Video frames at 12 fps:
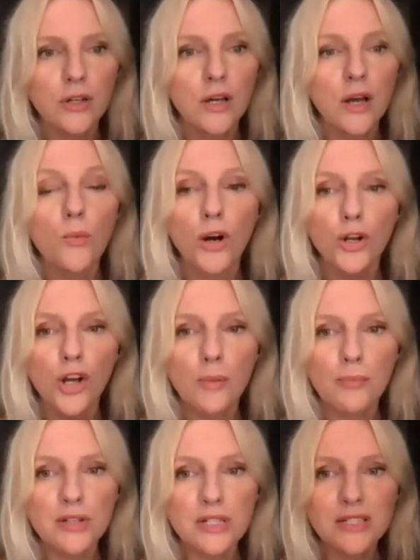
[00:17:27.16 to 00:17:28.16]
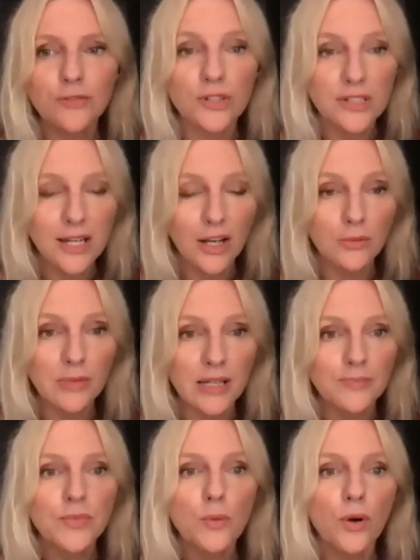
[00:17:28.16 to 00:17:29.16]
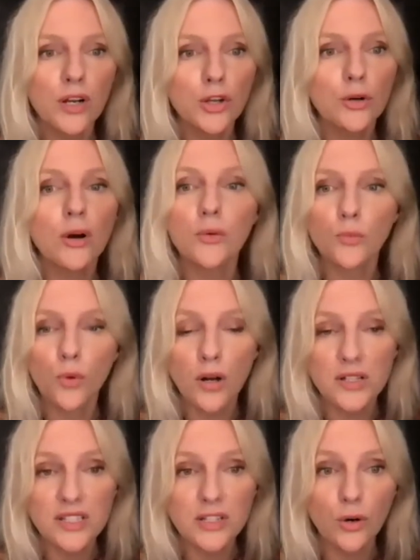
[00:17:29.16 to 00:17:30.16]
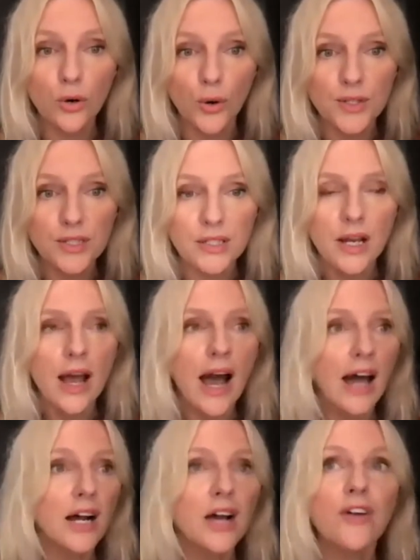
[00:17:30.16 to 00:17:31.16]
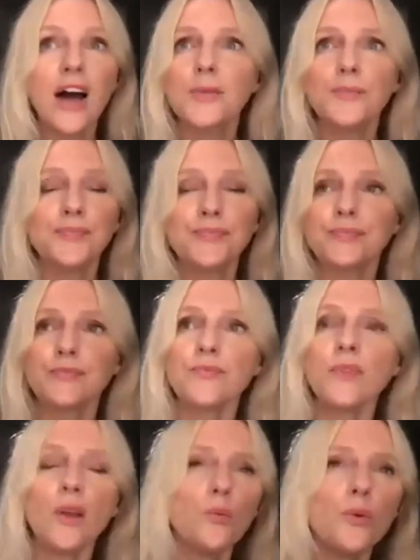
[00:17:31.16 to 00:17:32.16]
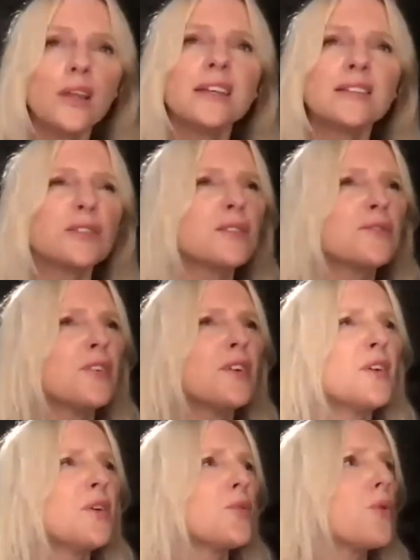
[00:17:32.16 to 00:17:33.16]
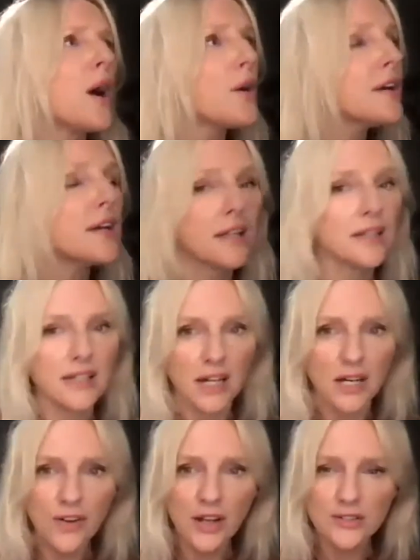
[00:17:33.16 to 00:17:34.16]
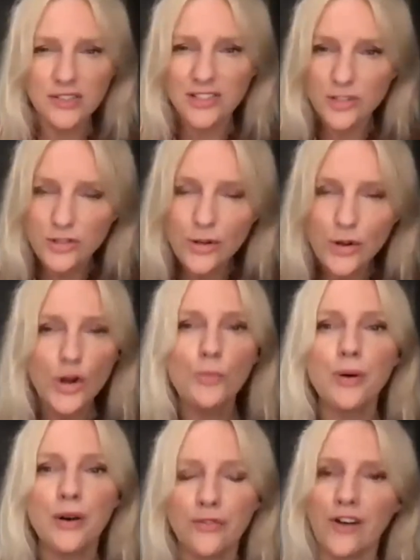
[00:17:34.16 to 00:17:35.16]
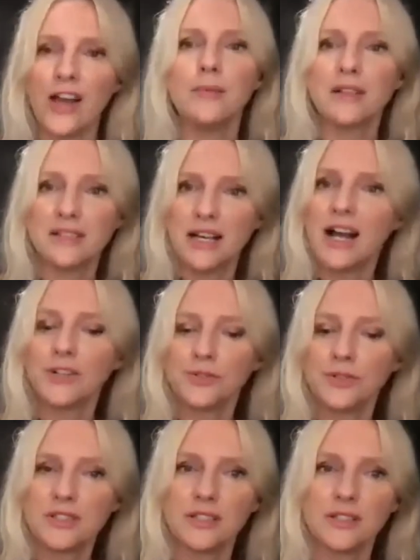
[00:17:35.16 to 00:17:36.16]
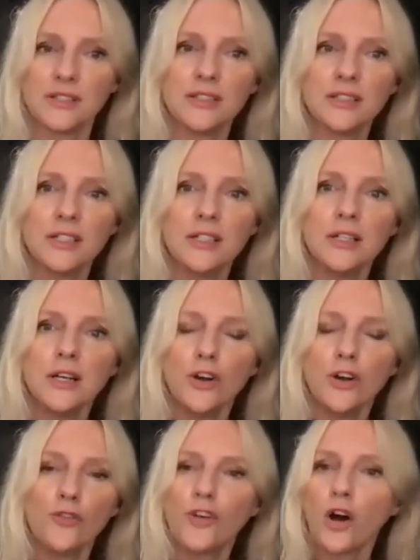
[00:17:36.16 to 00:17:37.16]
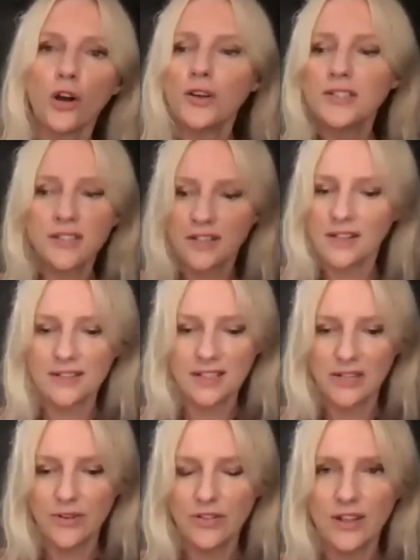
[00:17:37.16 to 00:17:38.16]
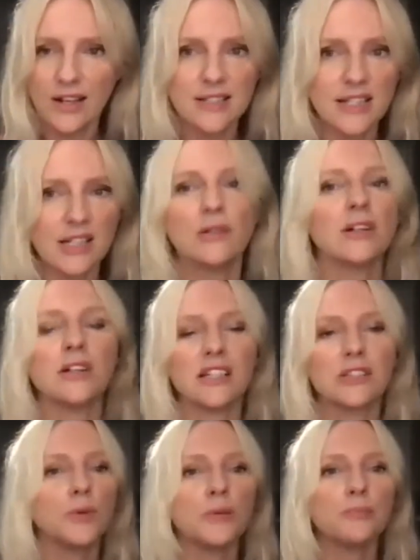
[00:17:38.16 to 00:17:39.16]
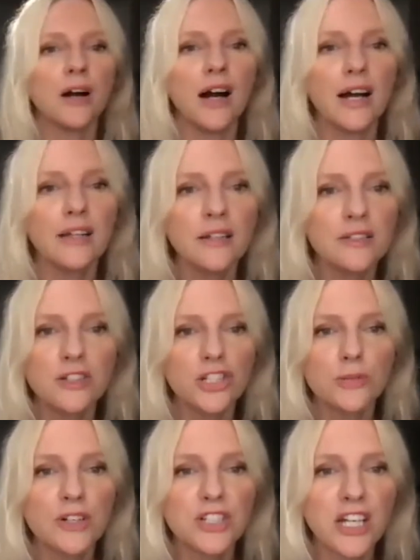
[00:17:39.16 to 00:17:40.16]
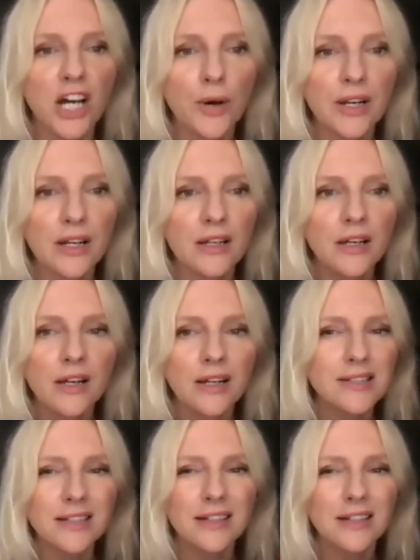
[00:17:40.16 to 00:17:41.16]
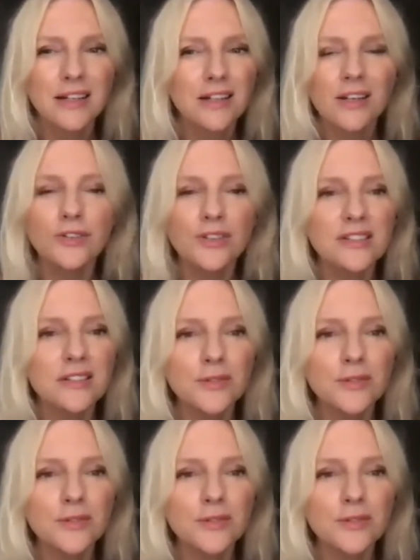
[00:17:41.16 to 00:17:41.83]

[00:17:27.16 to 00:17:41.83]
What are you ambitious for? Tell me. What do you own? What's yours? And I've had, really sort of worryingly, I've had super famous actresses who've got Oscars and everything say, oh, I don't like the word pride, it's got too much ego in it. And it's like, no, it doesn't.